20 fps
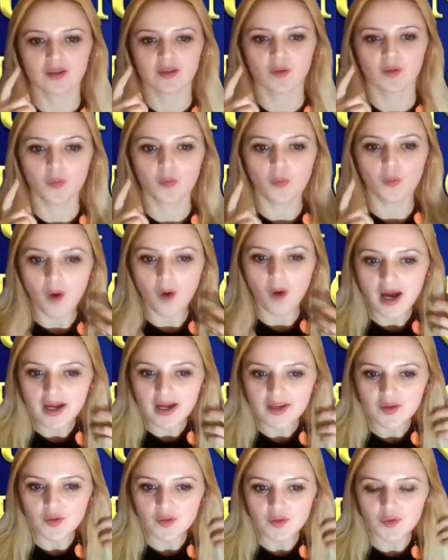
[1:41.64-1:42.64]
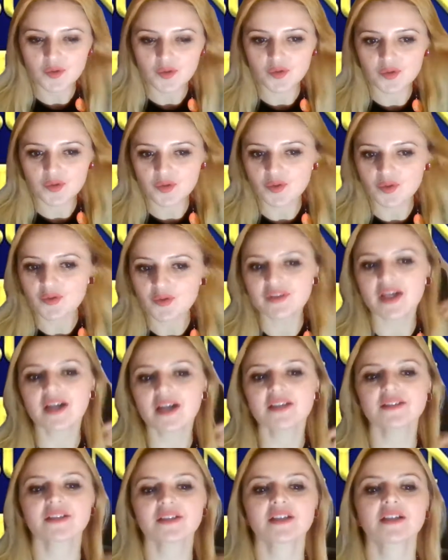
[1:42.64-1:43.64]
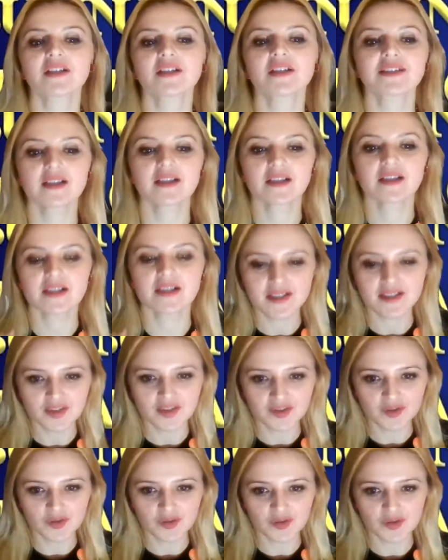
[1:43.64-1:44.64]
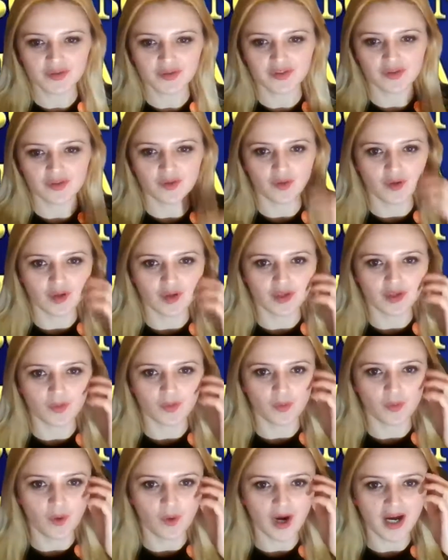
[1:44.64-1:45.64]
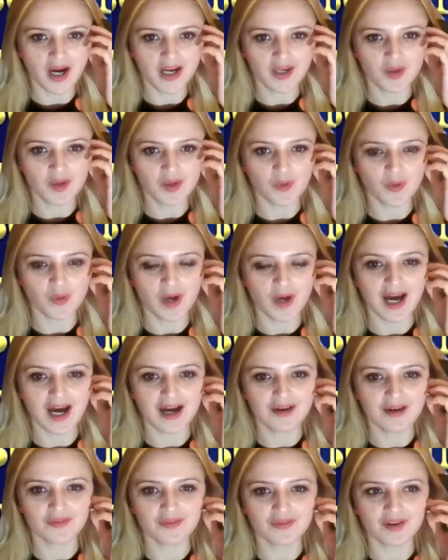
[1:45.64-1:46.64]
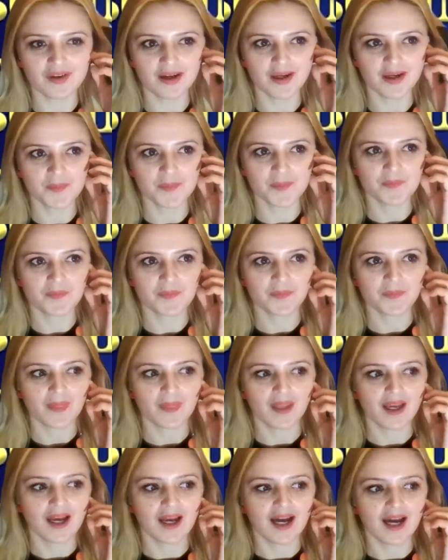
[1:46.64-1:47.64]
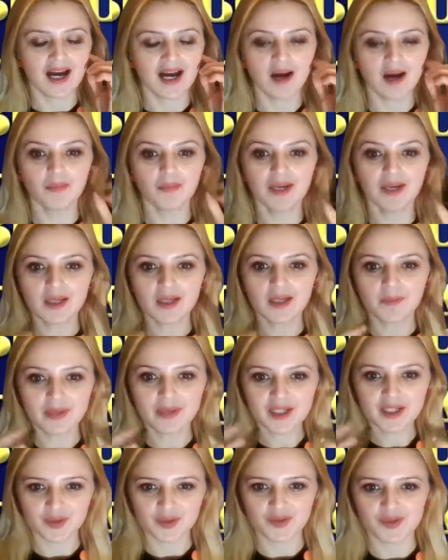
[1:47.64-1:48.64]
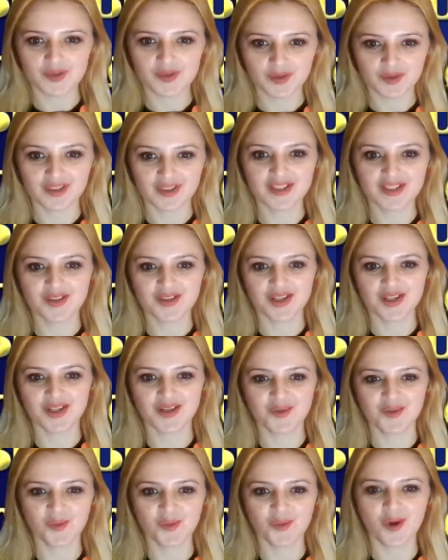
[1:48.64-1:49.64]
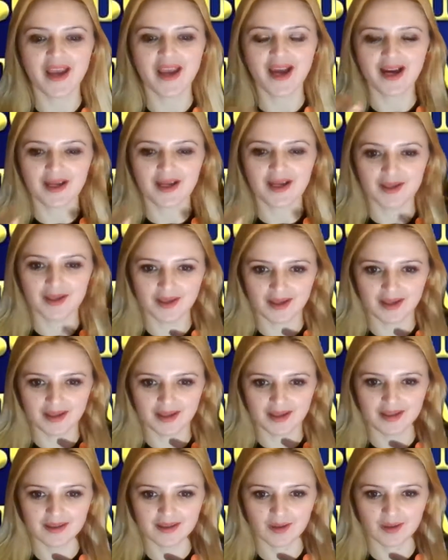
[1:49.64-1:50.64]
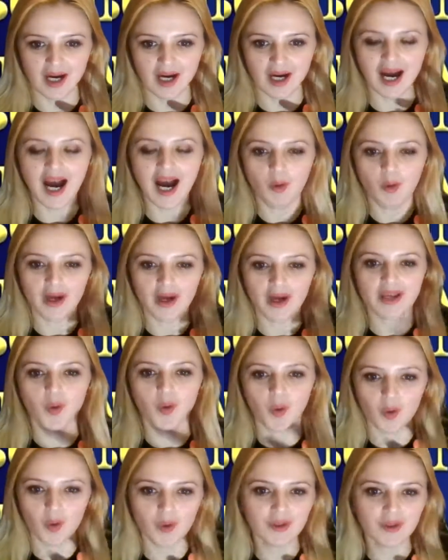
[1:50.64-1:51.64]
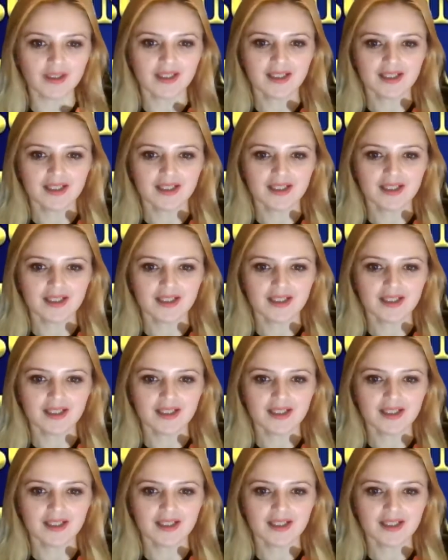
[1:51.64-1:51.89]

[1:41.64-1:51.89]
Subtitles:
why you don't attract gratitude, or why you have a black period. So that's why I call.